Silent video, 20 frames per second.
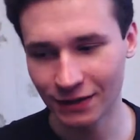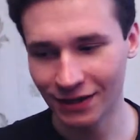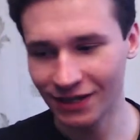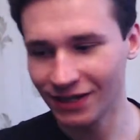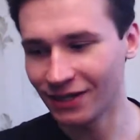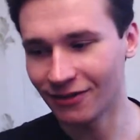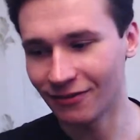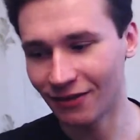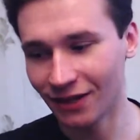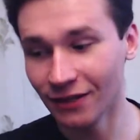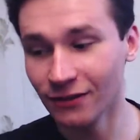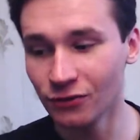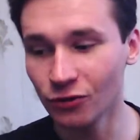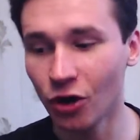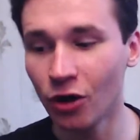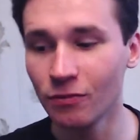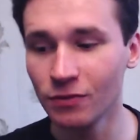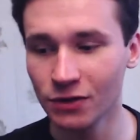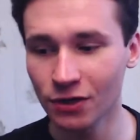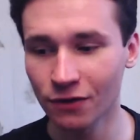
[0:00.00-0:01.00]
uh, in
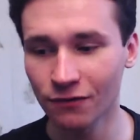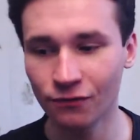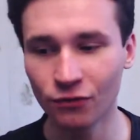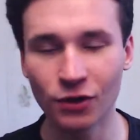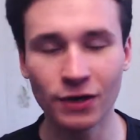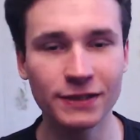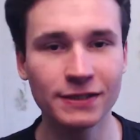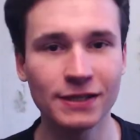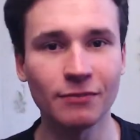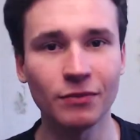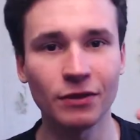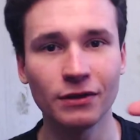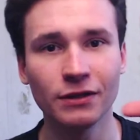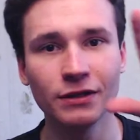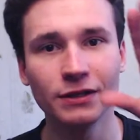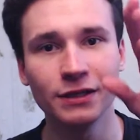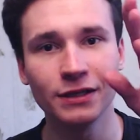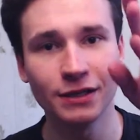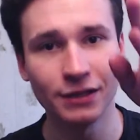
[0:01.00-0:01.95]
terms of for example